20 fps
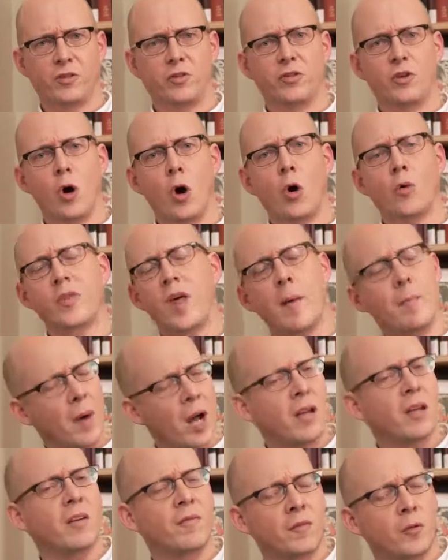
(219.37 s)
So that
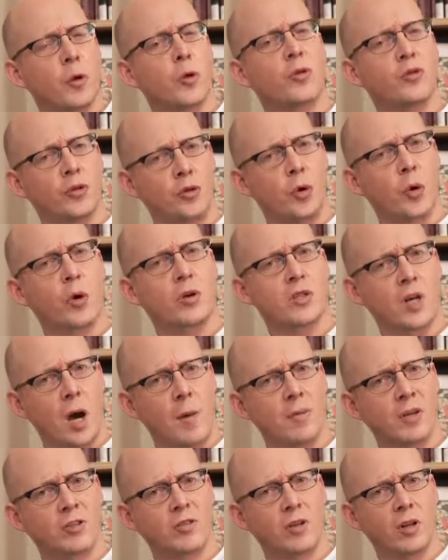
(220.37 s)
might influence your
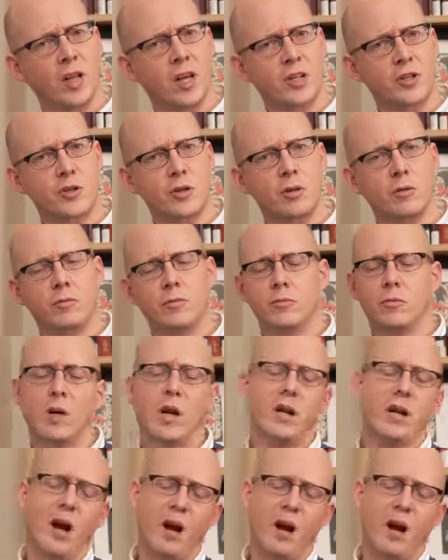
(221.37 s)
topic selection, right?